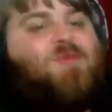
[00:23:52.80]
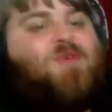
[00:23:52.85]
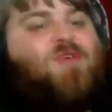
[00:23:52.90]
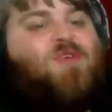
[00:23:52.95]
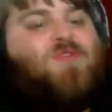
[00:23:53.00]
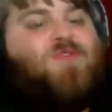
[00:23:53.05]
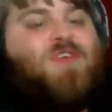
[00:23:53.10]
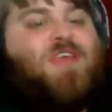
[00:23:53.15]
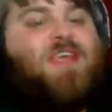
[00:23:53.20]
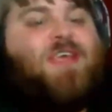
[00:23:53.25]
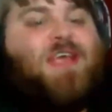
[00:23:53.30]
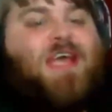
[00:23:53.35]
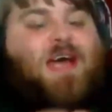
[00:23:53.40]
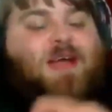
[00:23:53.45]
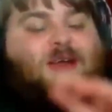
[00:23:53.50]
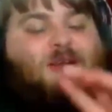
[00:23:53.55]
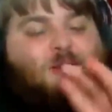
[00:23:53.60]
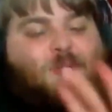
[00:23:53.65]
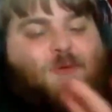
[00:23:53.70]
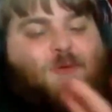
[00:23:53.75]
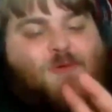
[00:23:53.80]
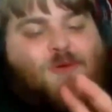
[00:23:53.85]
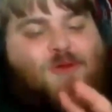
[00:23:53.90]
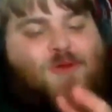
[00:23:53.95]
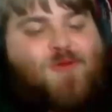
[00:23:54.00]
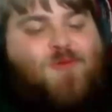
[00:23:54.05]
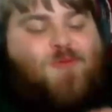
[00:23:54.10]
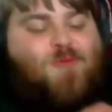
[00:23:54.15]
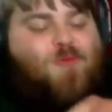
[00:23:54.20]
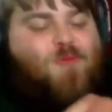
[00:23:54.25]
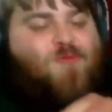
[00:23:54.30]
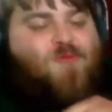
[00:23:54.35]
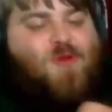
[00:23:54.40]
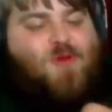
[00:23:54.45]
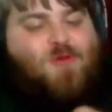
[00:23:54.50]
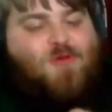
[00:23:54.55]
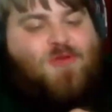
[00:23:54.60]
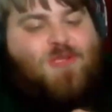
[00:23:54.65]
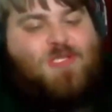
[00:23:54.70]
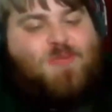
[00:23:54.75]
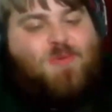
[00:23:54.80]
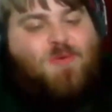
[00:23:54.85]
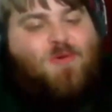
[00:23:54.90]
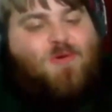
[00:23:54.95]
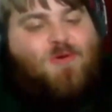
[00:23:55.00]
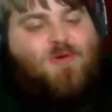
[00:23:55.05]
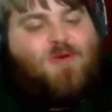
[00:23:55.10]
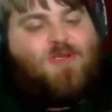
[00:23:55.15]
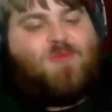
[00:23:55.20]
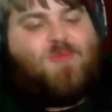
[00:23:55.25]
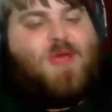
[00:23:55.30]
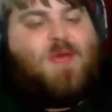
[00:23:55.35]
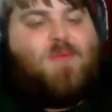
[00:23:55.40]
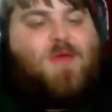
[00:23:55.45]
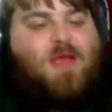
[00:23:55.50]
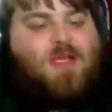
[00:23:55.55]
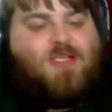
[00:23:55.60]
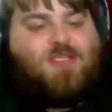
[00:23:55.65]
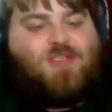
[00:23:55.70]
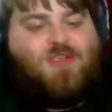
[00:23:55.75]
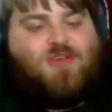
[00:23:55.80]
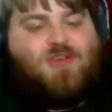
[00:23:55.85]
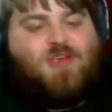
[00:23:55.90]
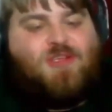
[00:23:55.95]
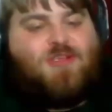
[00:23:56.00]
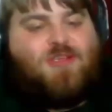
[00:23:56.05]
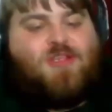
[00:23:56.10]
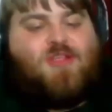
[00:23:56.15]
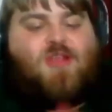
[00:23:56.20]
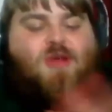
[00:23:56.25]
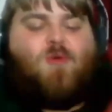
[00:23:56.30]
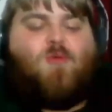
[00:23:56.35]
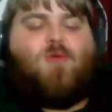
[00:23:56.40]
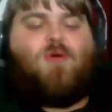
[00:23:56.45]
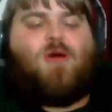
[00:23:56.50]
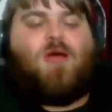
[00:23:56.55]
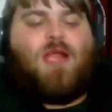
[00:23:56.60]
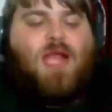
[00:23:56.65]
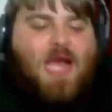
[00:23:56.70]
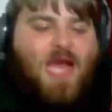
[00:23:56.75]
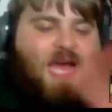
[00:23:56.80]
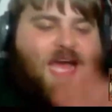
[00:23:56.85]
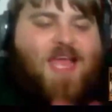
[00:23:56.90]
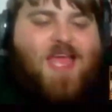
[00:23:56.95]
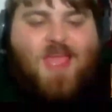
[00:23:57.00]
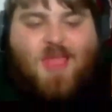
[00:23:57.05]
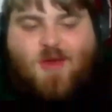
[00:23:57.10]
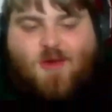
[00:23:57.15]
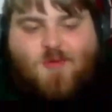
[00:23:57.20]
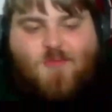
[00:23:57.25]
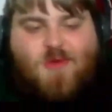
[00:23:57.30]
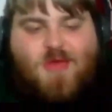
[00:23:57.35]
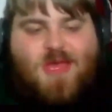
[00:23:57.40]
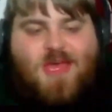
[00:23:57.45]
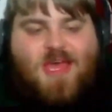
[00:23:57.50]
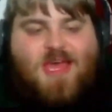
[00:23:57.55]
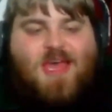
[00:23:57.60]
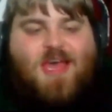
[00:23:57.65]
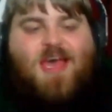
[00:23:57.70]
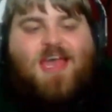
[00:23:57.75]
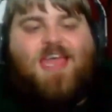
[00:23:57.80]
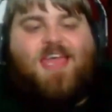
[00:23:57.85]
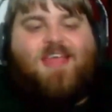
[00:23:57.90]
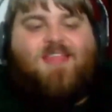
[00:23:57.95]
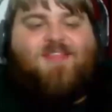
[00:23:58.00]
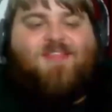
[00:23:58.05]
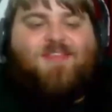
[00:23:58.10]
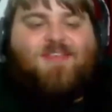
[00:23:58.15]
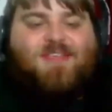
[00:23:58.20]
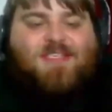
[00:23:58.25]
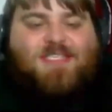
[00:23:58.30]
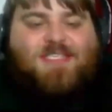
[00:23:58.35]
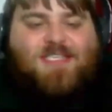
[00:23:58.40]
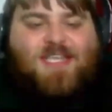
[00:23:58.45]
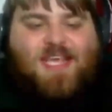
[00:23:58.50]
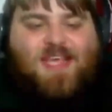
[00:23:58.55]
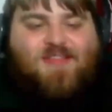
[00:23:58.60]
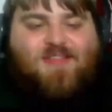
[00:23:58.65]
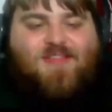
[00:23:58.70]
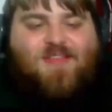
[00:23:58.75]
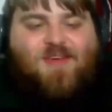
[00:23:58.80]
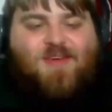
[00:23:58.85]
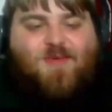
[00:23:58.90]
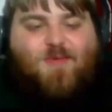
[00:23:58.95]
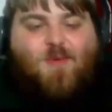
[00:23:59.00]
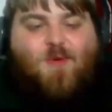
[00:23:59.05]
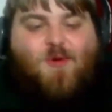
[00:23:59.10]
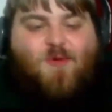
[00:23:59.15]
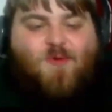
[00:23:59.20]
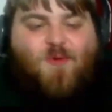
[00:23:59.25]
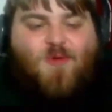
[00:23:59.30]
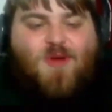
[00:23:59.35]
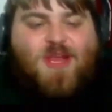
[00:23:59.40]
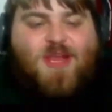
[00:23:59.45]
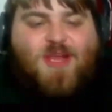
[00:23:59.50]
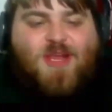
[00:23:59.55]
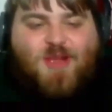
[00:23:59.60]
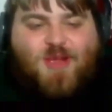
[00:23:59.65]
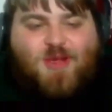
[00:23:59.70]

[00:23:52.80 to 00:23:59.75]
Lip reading: movie. I don't want to reveal the spoilers. Maybe I should. You know what? I am. And in the Wolverine